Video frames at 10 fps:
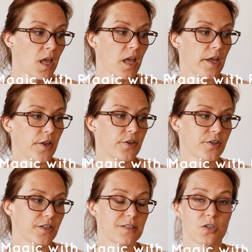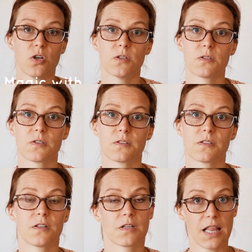And
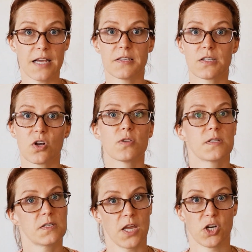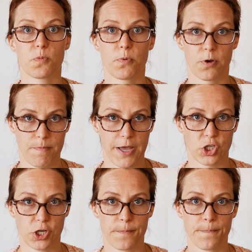the class is called Sketchbook Magic.